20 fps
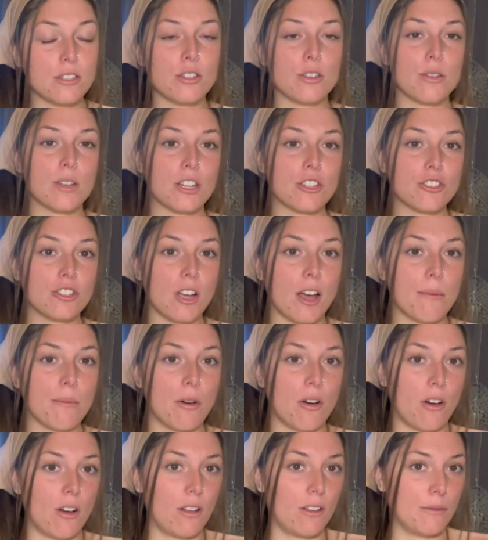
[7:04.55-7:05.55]
so you can shop
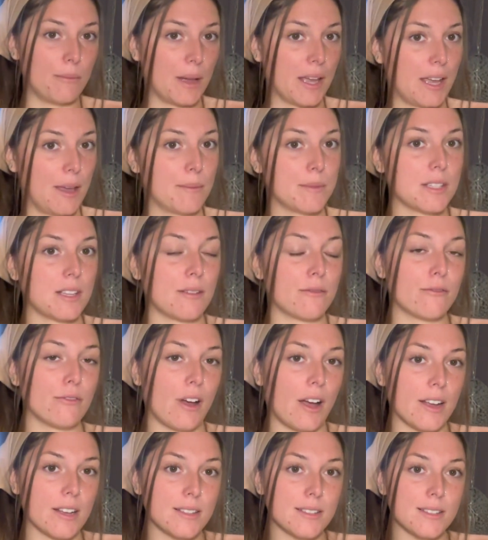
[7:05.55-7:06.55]
all of my Amazon
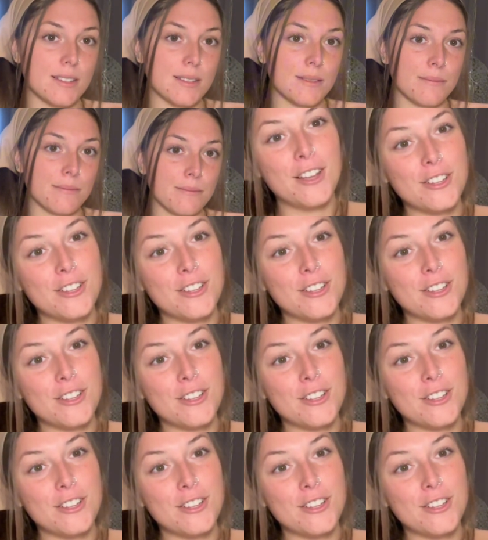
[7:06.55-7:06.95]
finds.